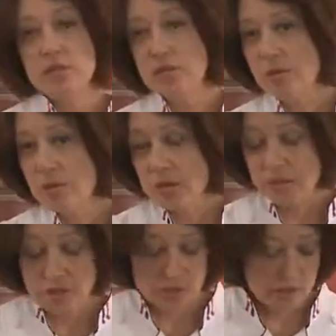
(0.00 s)
is so
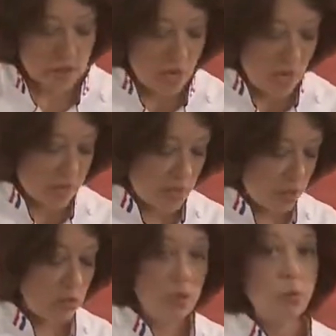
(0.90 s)
delicious that
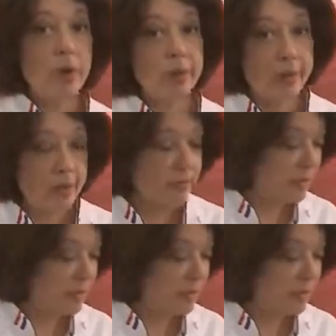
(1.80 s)
you're going to want a lot